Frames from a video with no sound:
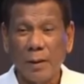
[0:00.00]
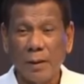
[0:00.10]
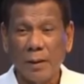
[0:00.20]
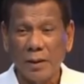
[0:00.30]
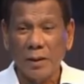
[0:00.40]

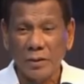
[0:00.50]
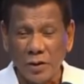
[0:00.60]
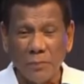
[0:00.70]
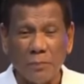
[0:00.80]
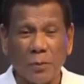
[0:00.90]
Eh,
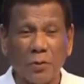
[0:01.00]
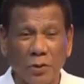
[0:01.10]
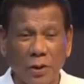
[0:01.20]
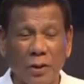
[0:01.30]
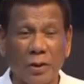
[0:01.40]
simple
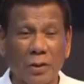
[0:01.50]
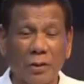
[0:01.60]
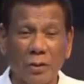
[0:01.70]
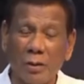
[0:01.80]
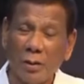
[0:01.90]
dinner.
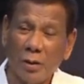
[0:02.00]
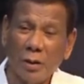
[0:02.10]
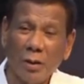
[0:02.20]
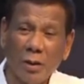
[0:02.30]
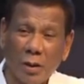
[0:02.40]

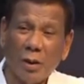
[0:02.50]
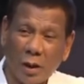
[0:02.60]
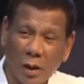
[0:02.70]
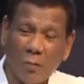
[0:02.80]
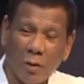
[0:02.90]

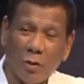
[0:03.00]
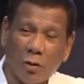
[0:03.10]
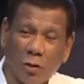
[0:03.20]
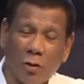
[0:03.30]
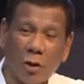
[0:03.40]
I will
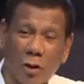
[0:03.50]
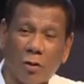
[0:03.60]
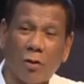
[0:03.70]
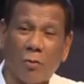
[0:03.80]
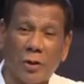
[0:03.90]
all
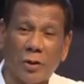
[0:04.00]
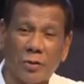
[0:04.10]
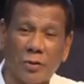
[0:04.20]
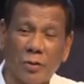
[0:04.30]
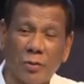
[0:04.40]
accommodate
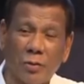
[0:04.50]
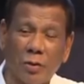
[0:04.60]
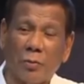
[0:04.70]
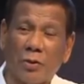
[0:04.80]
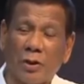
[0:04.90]
you.
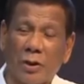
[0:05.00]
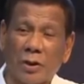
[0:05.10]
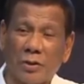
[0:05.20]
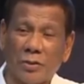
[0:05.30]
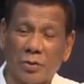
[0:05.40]
Over the
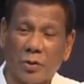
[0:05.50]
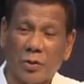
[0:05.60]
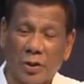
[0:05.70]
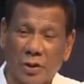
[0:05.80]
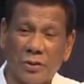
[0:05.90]
next 2
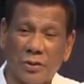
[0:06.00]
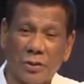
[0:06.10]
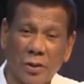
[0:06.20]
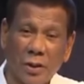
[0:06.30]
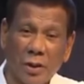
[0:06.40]
years,
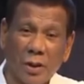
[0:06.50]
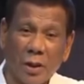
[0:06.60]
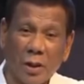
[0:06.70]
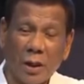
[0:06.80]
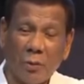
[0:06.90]

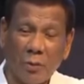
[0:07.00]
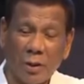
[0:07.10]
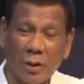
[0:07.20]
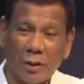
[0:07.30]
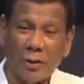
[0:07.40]
I will
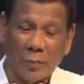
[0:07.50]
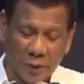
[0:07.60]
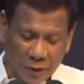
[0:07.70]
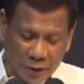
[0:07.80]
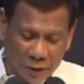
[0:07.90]
end
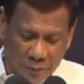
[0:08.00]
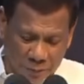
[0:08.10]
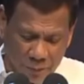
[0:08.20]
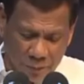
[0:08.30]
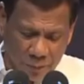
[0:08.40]
my term.
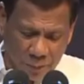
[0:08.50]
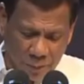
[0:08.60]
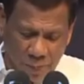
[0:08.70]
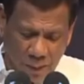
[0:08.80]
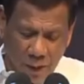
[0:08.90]

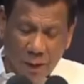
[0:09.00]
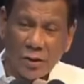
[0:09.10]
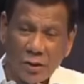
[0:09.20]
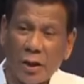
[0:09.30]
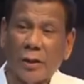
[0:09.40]
At
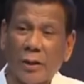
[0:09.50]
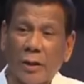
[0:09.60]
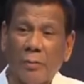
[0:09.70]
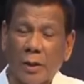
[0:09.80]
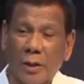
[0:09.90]
sa lahat
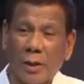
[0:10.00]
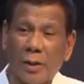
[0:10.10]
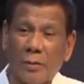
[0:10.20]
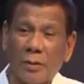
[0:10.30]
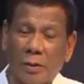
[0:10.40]
na
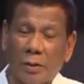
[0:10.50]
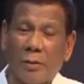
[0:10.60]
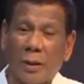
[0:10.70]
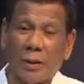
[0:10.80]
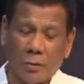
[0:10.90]
may
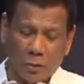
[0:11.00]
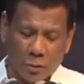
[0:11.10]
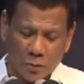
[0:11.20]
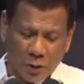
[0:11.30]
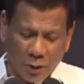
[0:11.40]
sama ng loob
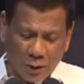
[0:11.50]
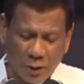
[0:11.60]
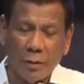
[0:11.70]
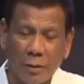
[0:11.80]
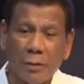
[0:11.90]
sa
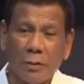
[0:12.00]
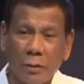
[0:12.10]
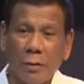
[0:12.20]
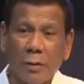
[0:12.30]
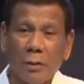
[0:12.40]
akin,
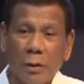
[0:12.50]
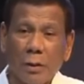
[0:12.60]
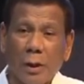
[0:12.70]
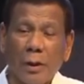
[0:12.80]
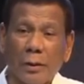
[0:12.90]

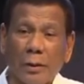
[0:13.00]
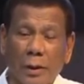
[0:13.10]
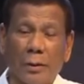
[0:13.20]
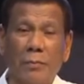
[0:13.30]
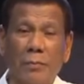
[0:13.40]
anytime,